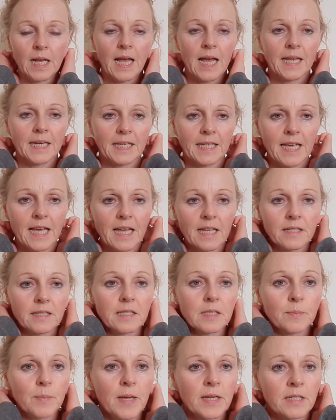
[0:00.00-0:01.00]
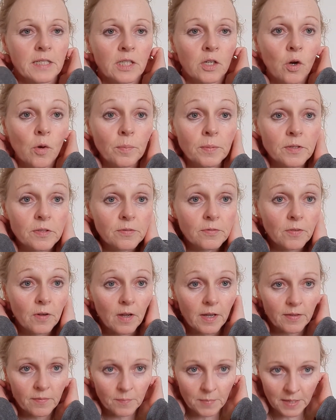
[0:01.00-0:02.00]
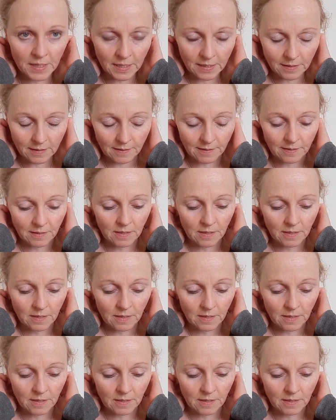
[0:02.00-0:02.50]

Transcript: And again, spending up to 5 minutes